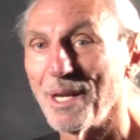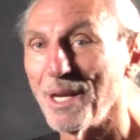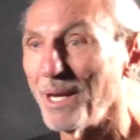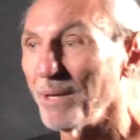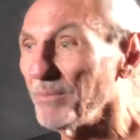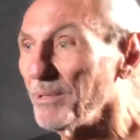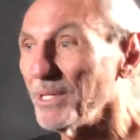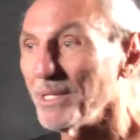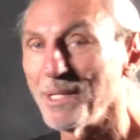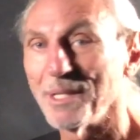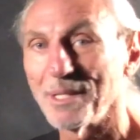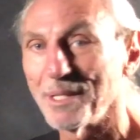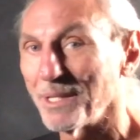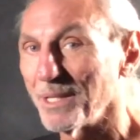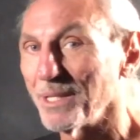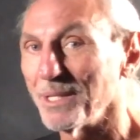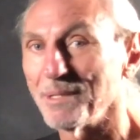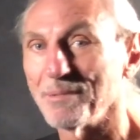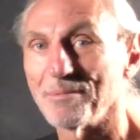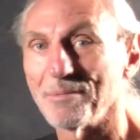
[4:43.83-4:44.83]
I mean, it
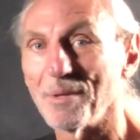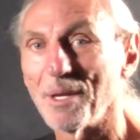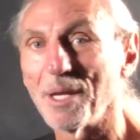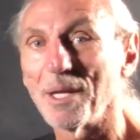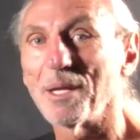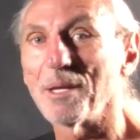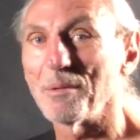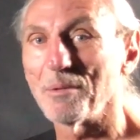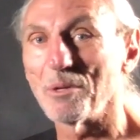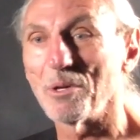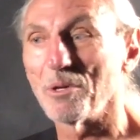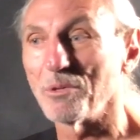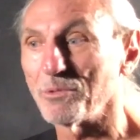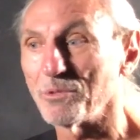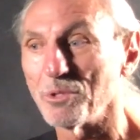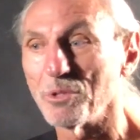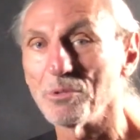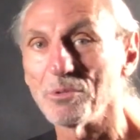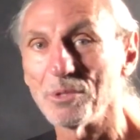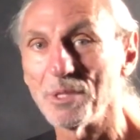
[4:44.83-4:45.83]
can it can go
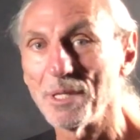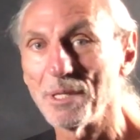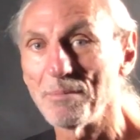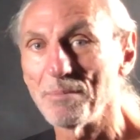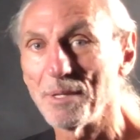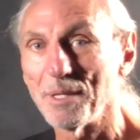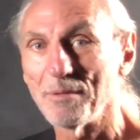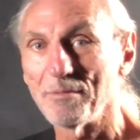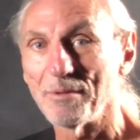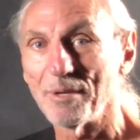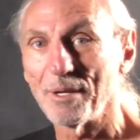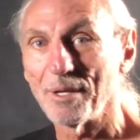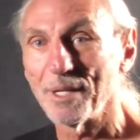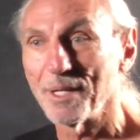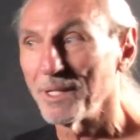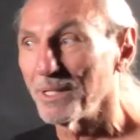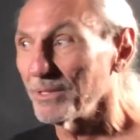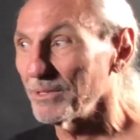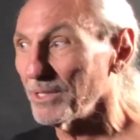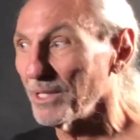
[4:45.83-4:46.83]
2 dB
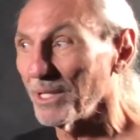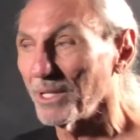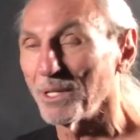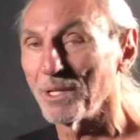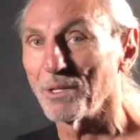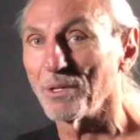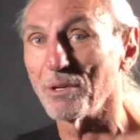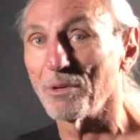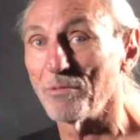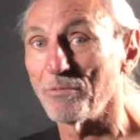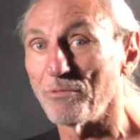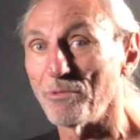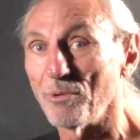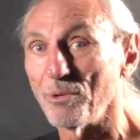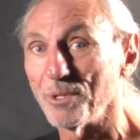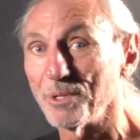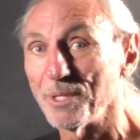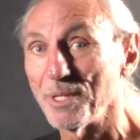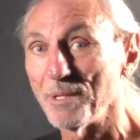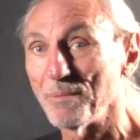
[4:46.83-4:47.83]
variance, it can go
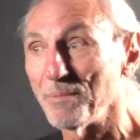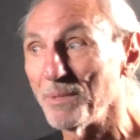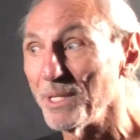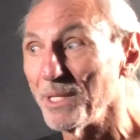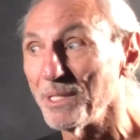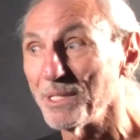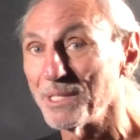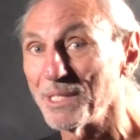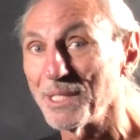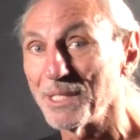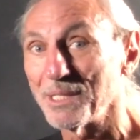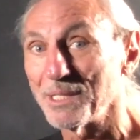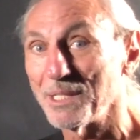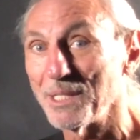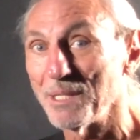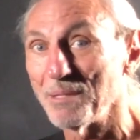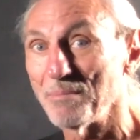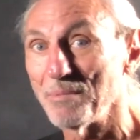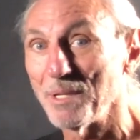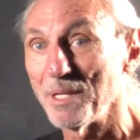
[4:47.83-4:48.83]
4 dB, 6
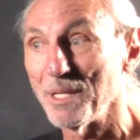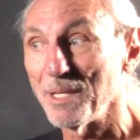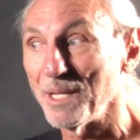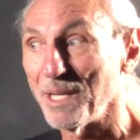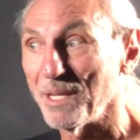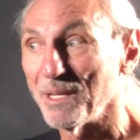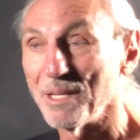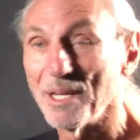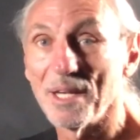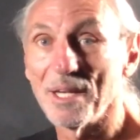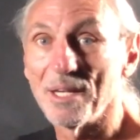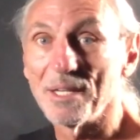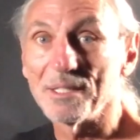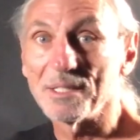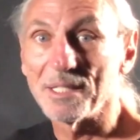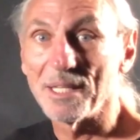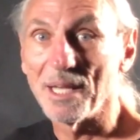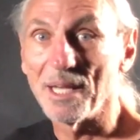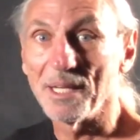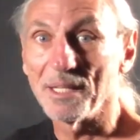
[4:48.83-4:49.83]
dB,
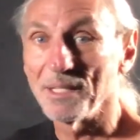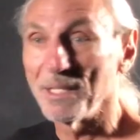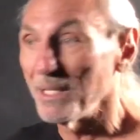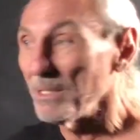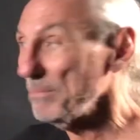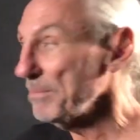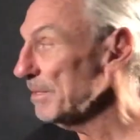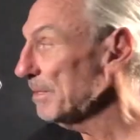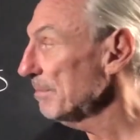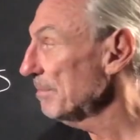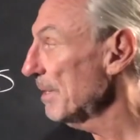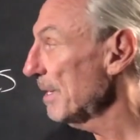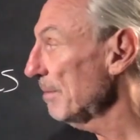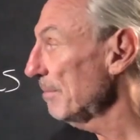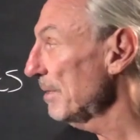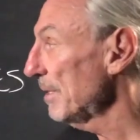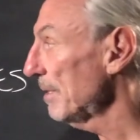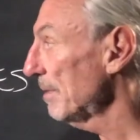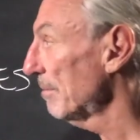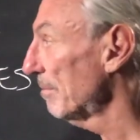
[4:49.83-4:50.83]
10 dB
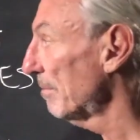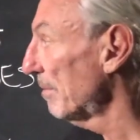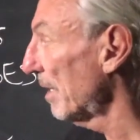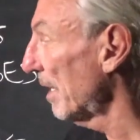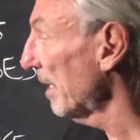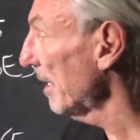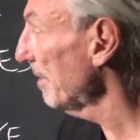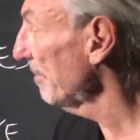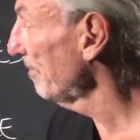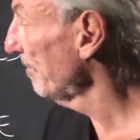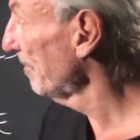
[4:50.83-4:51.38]
maybe, right?